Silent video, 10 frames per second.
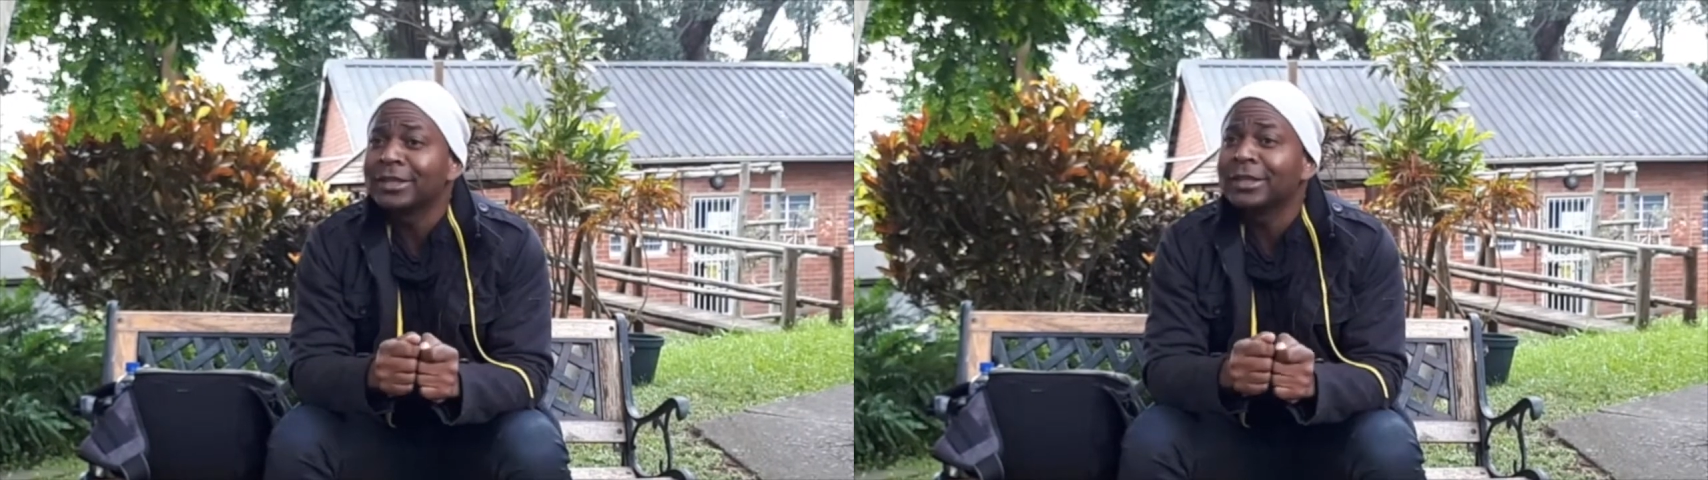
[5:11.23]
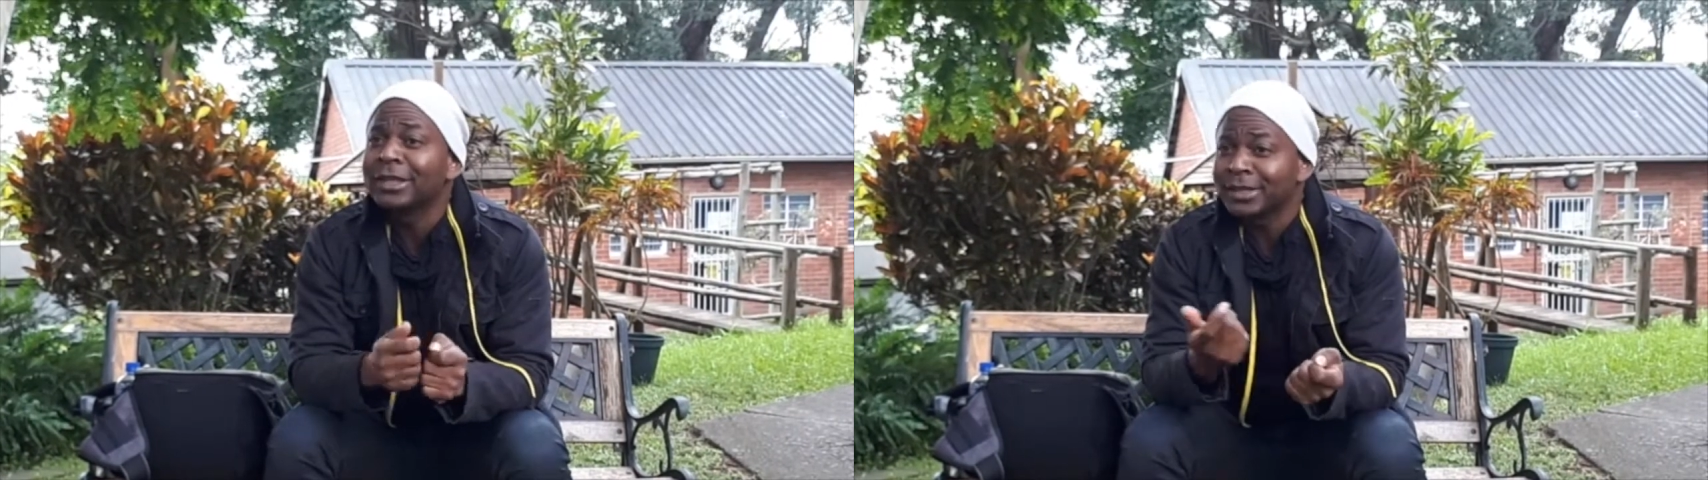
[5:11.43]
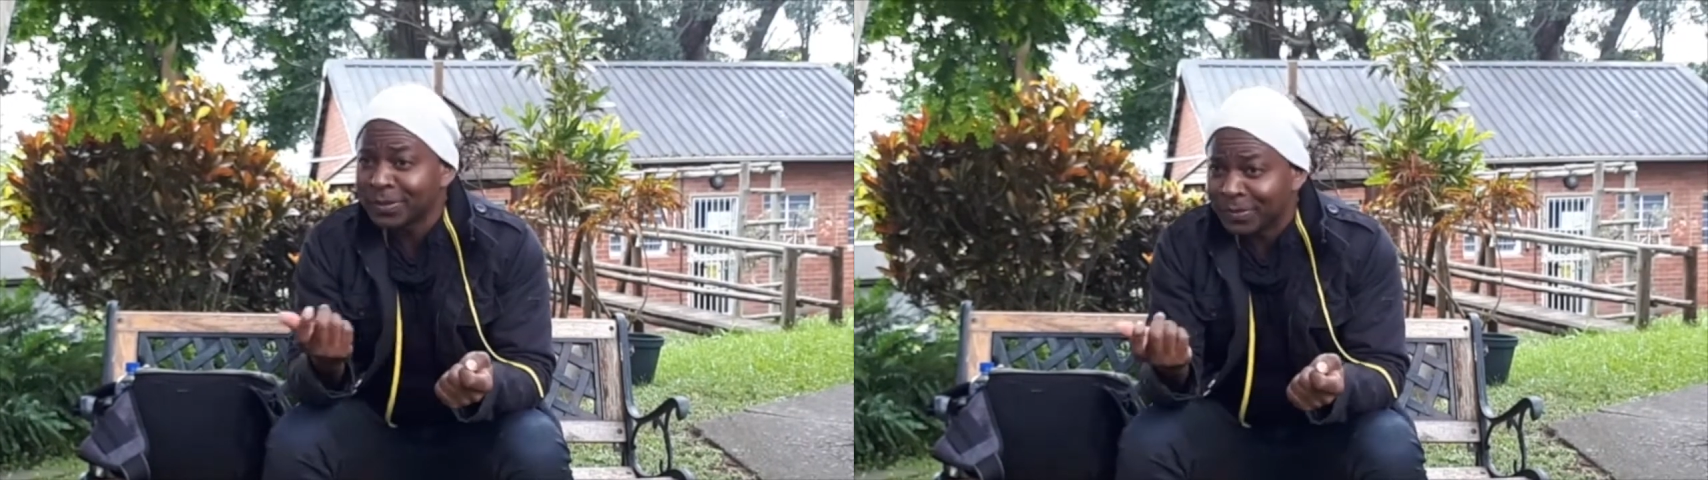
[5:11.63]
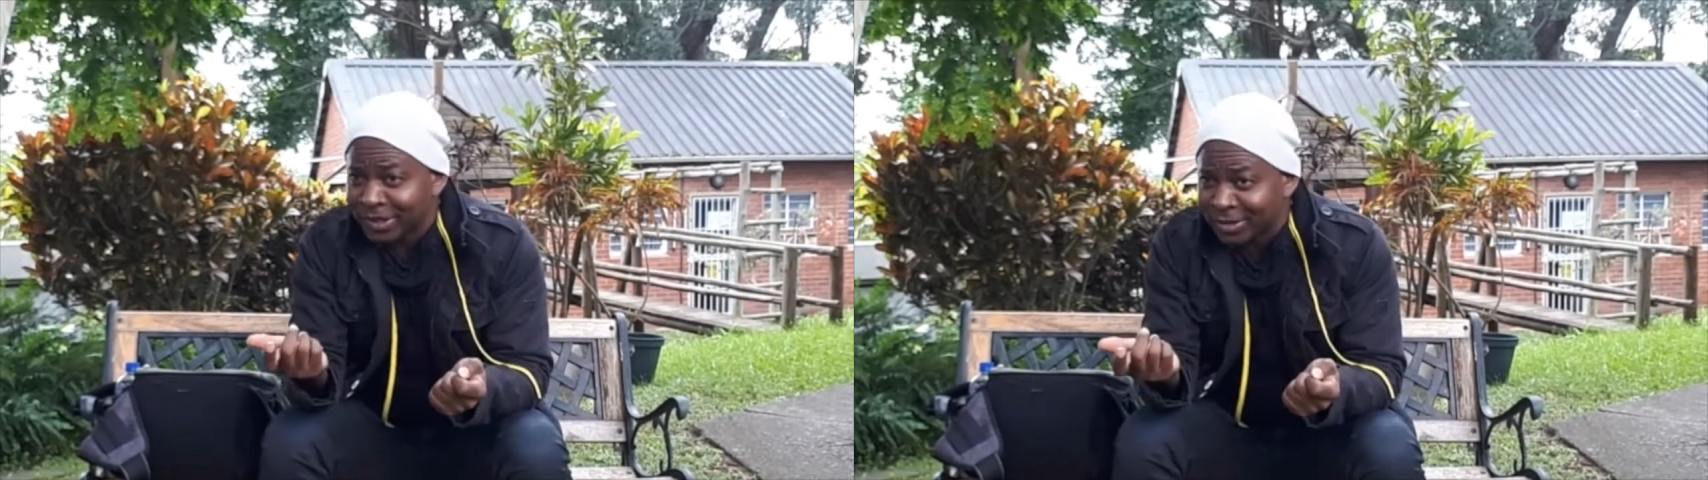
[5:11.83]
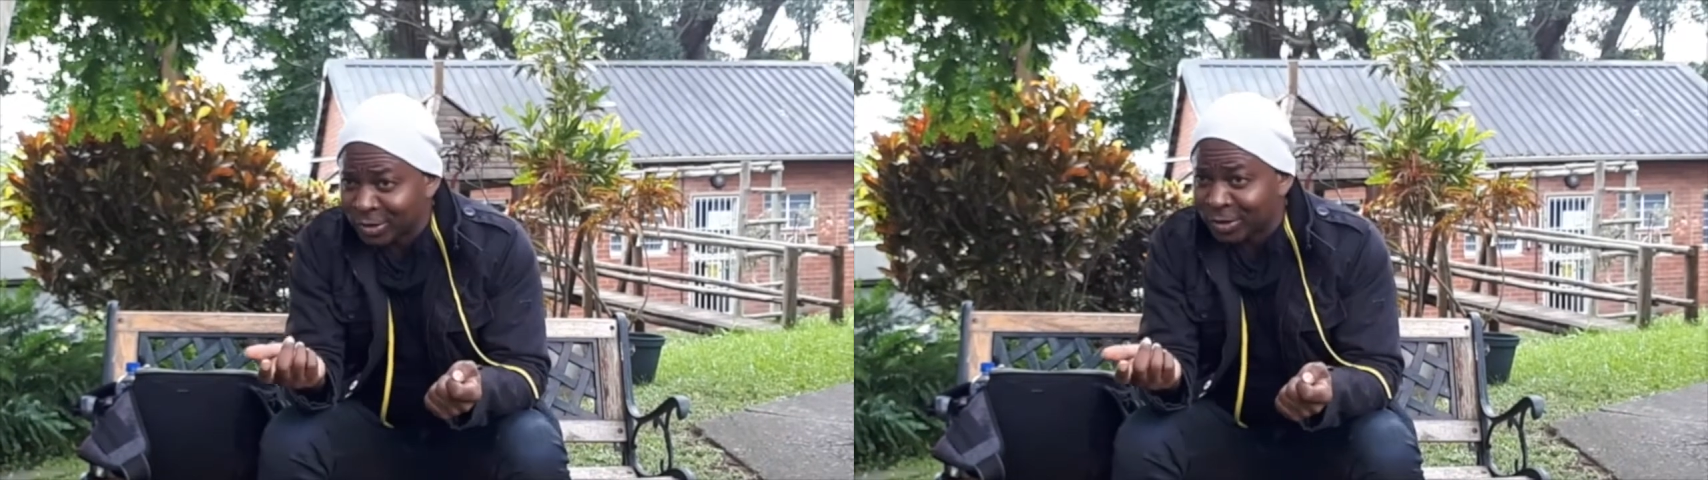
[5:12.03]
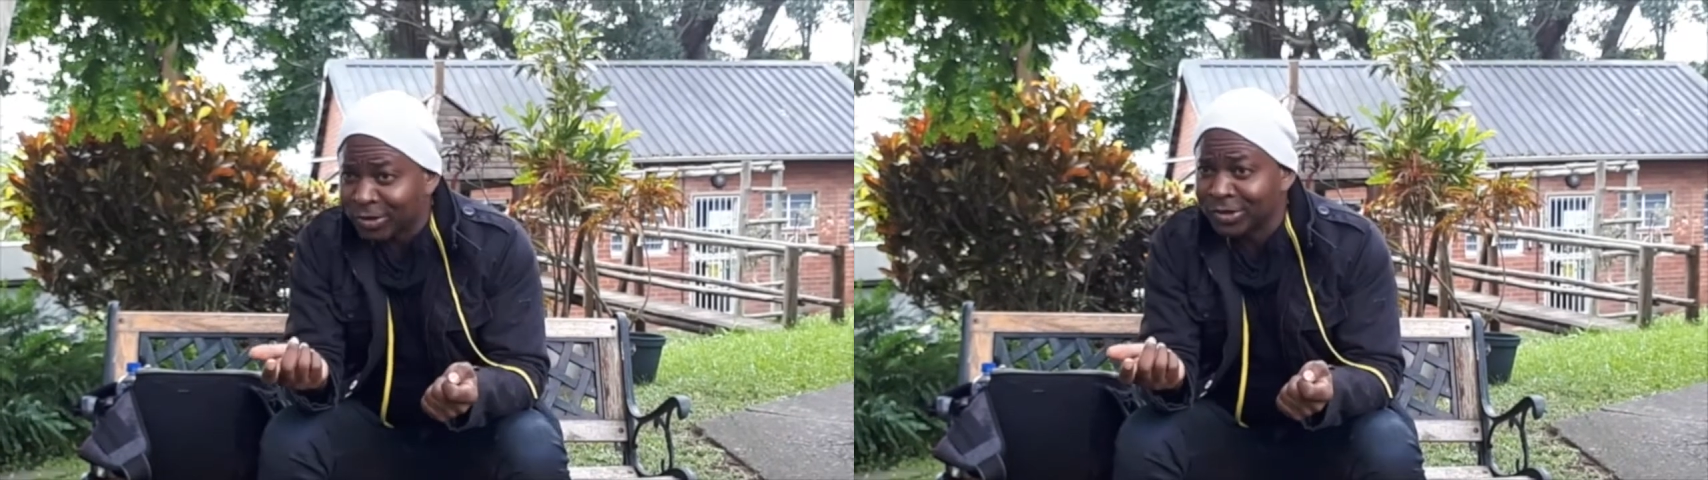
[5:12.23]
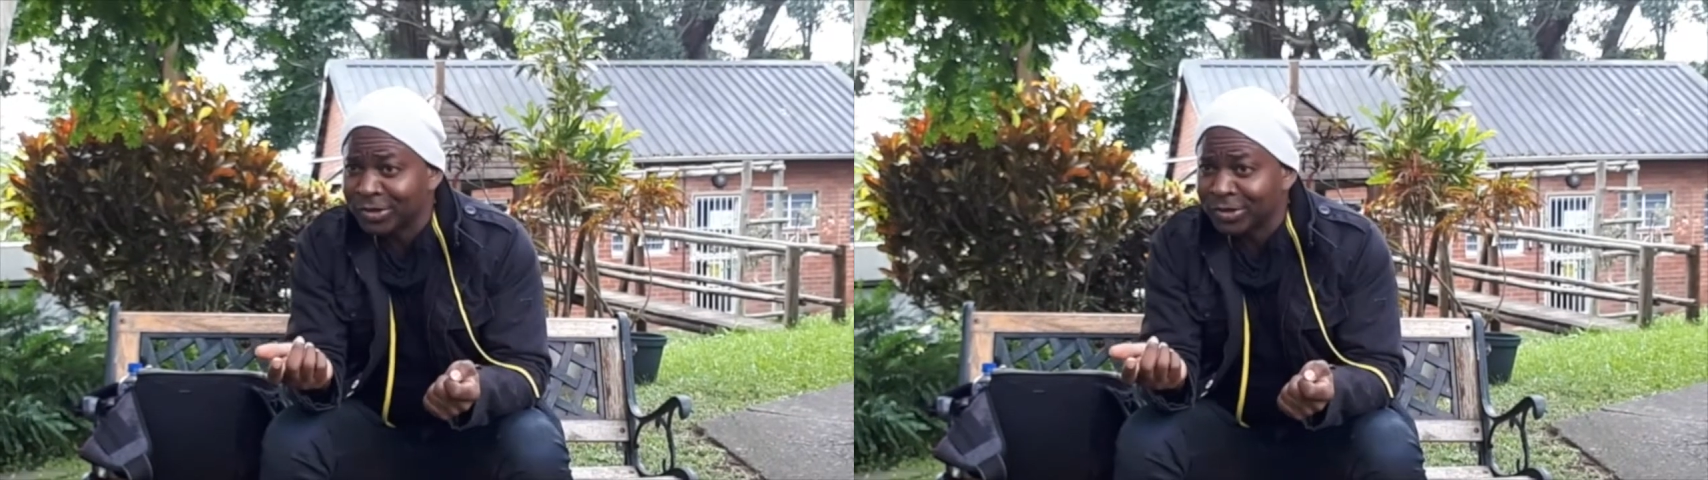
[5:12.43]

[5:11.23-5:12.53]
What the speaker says: Elizabeth Church